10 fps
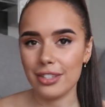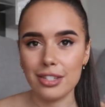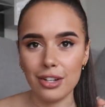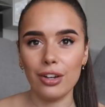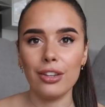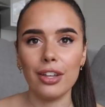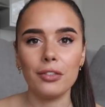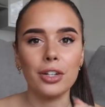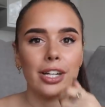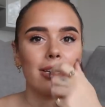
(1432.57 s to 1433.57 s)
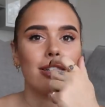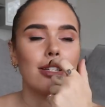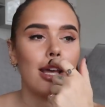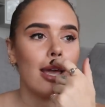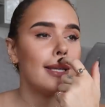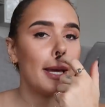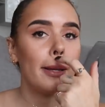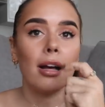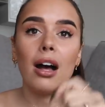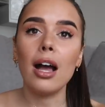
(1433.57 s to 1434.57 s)
There's a lot that I've got to get done today. So
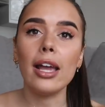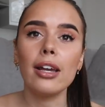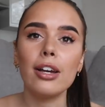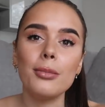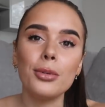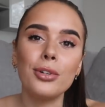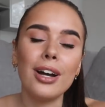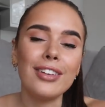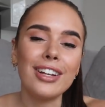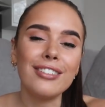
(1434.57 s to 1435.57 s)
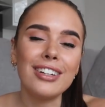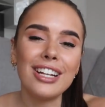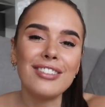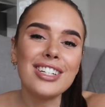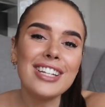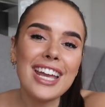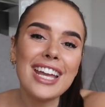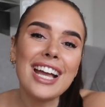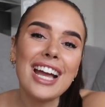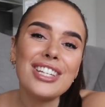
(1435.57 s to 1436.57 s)
yeah, I hope you're all having a really lovely
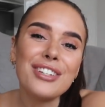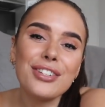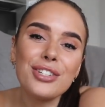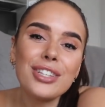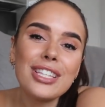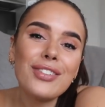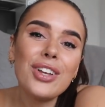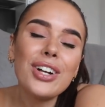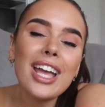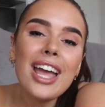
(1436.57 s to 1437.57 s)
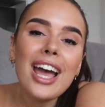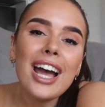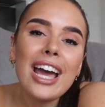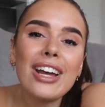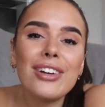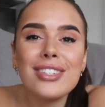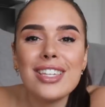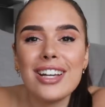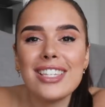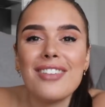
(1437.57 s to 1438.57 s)
day and you've enjoyed this vlog and I will
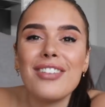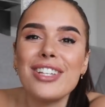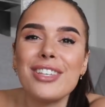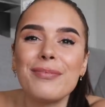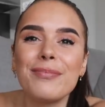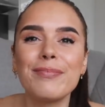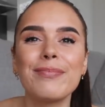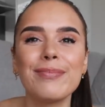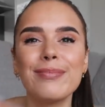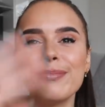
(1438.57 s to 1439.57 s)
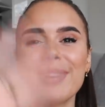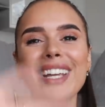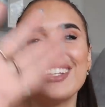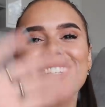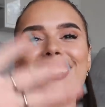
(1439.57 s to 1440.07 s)
see you guys again very soon. Bye.